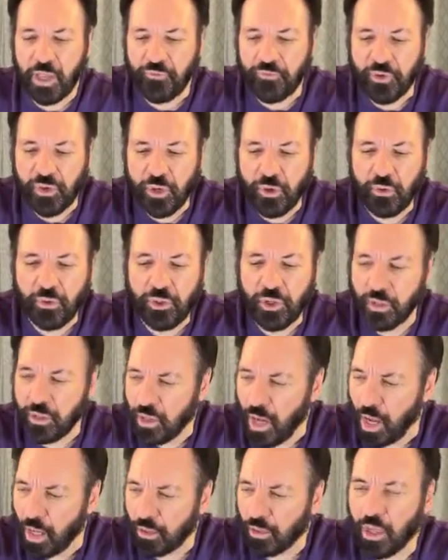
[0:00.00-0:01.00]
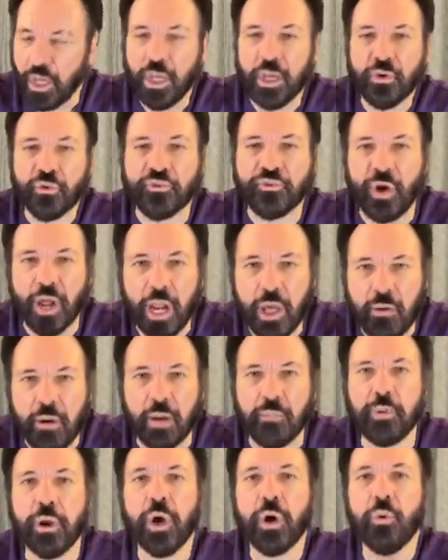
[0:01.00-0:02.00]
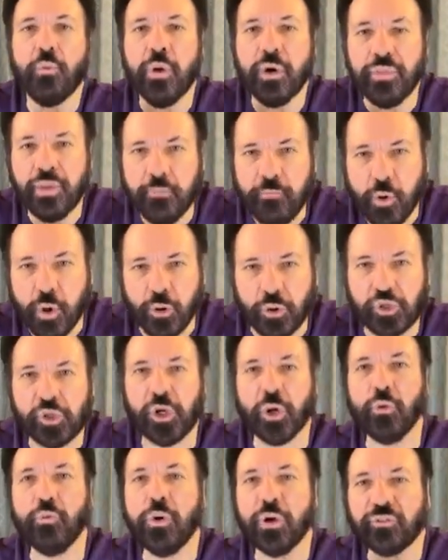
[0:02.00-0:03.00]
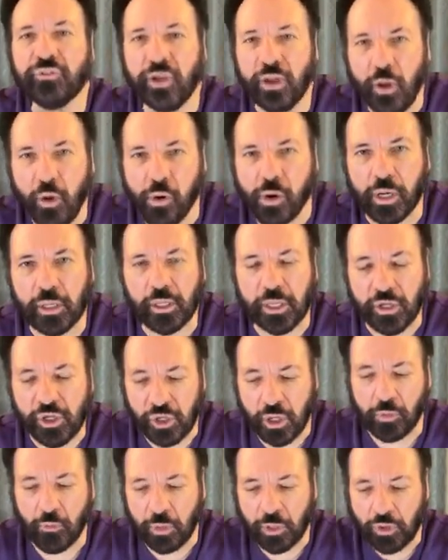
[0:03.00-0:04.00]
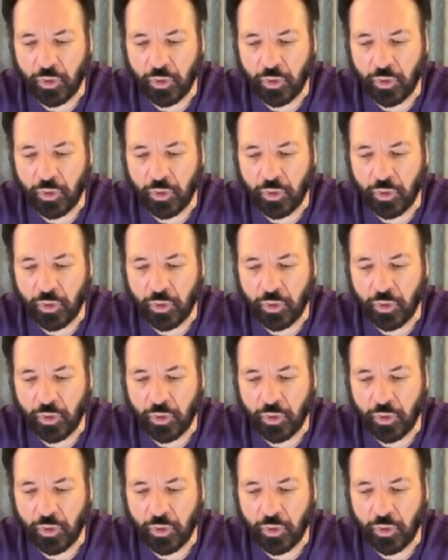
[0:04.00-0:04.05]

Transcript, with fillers: if you do not follow up with the books, with the Lord, and so on.